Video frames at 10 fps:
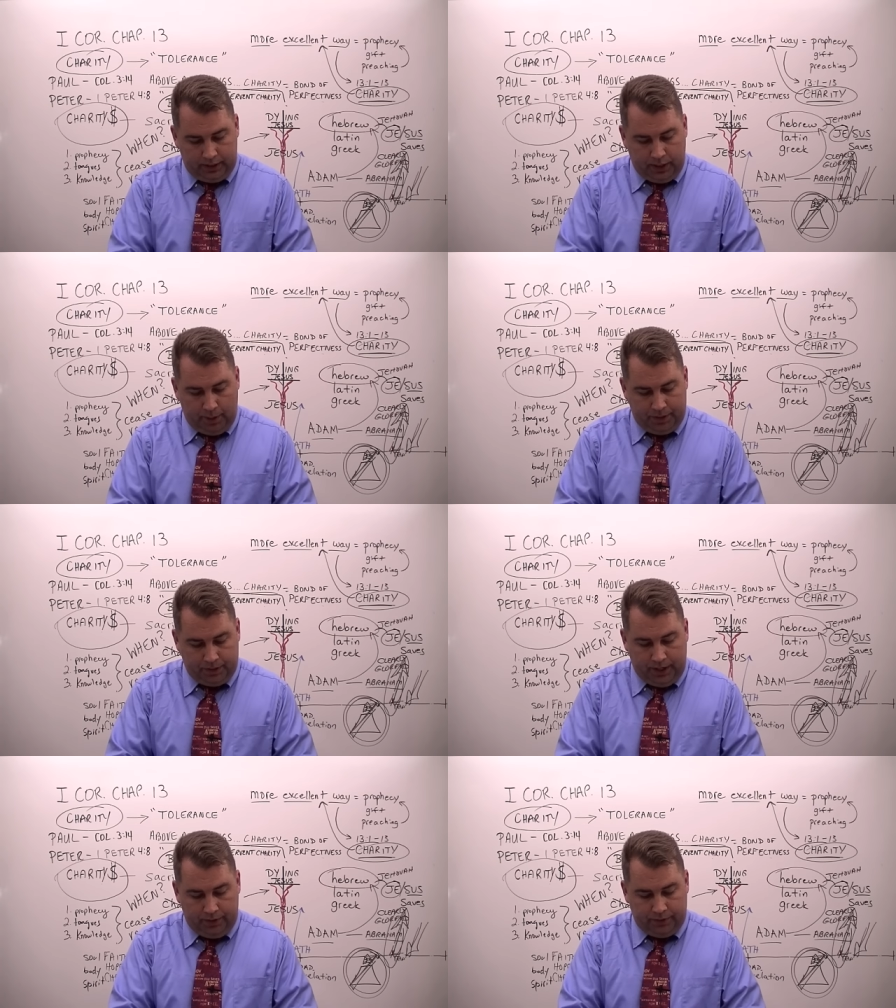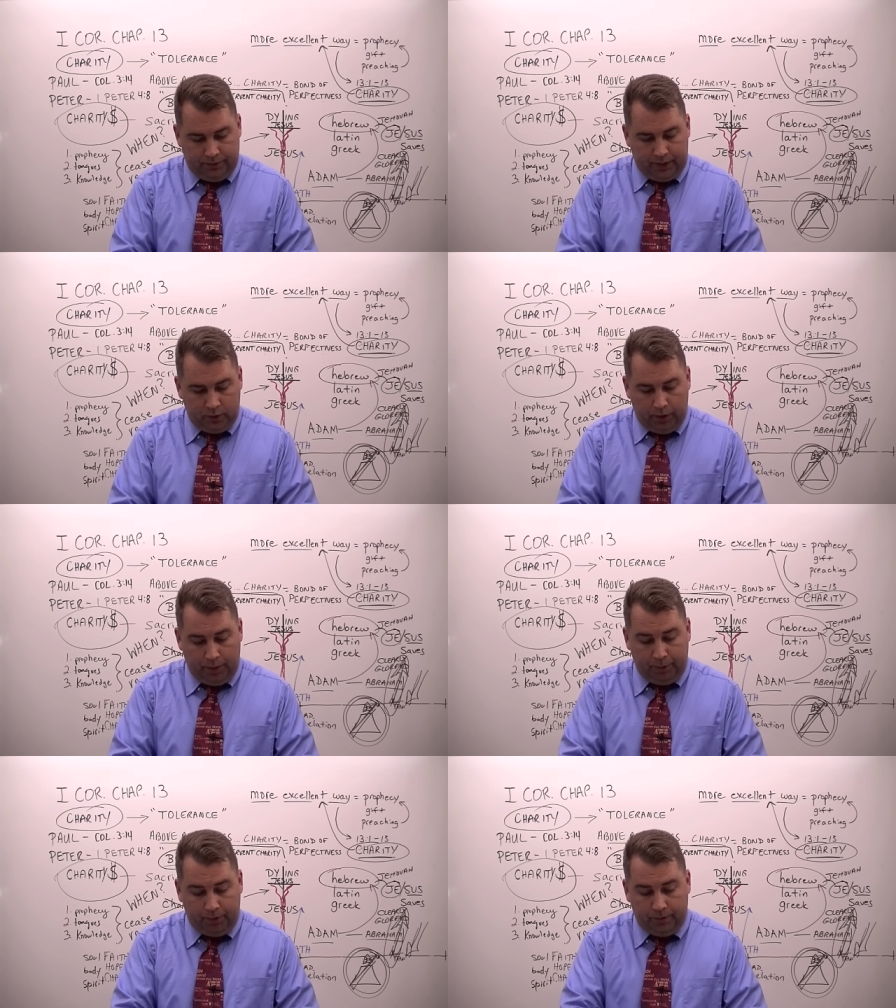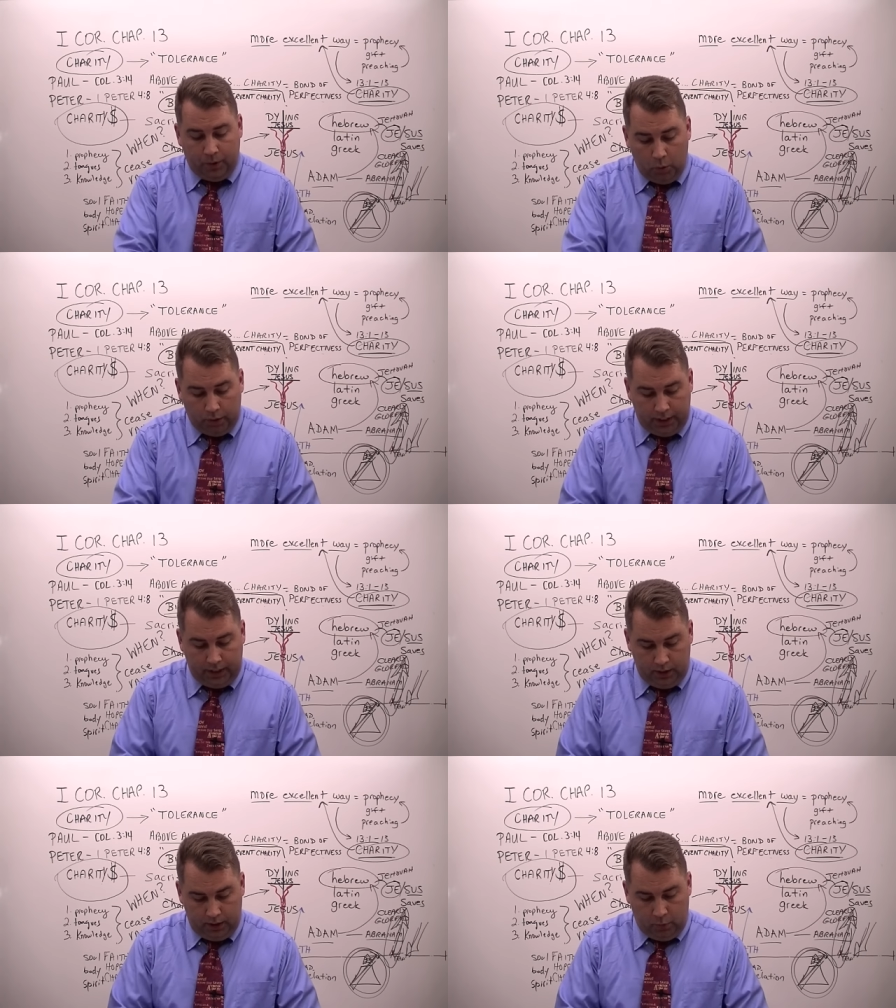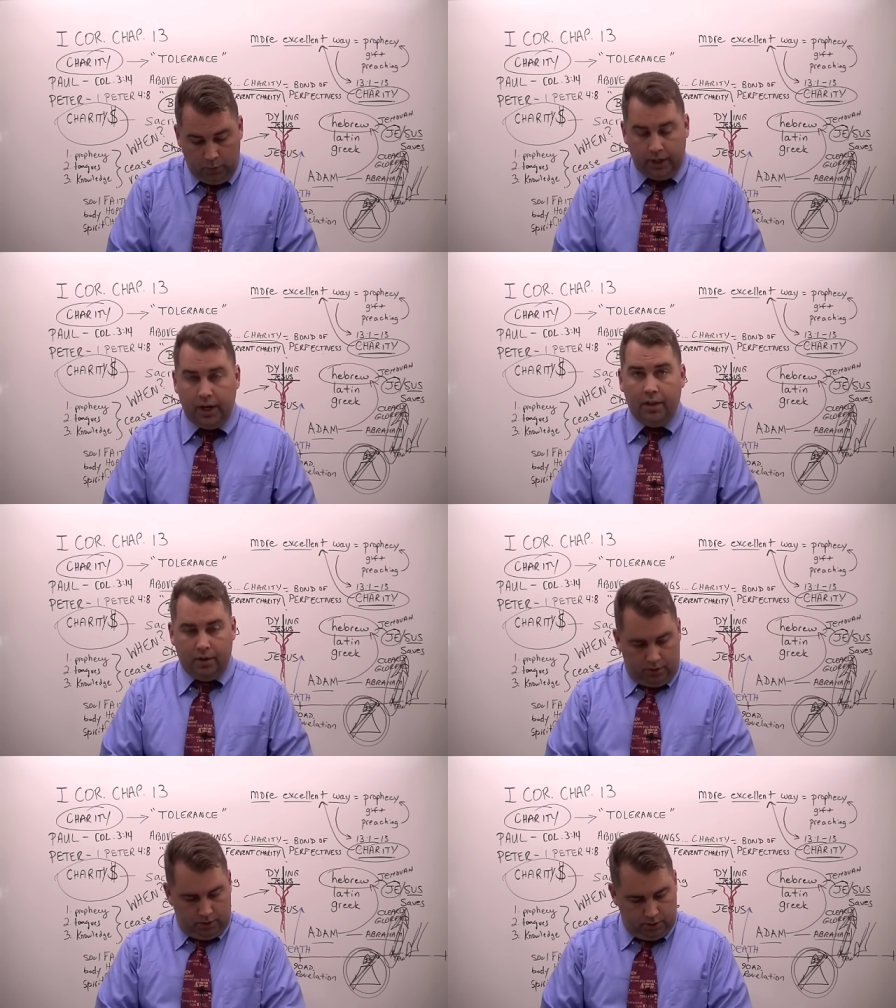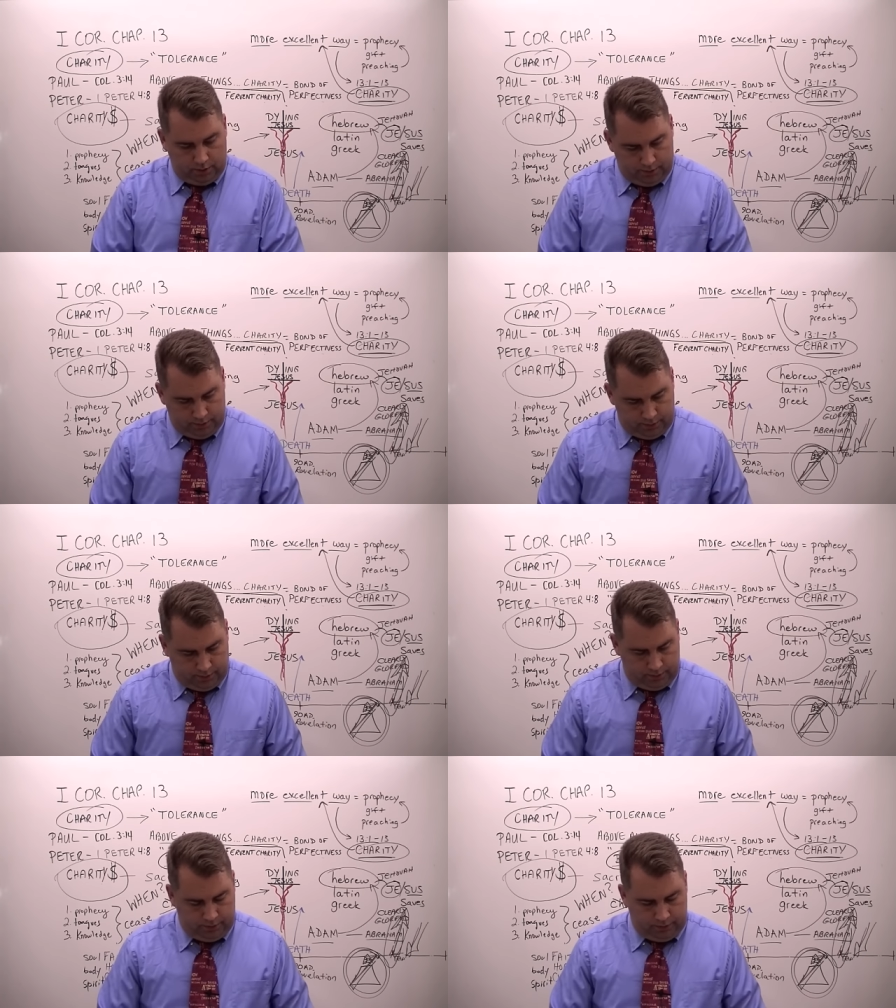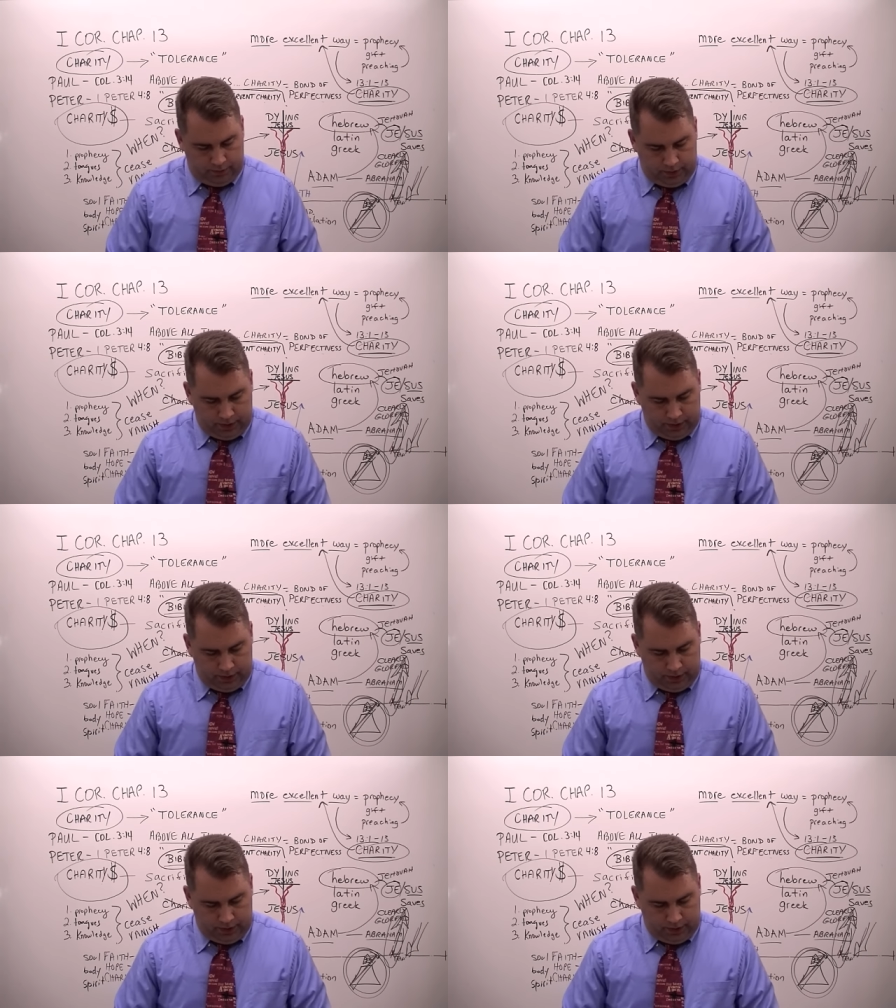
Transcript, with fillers: Let us not be desirous of vainglory, provoking one another. Hmm.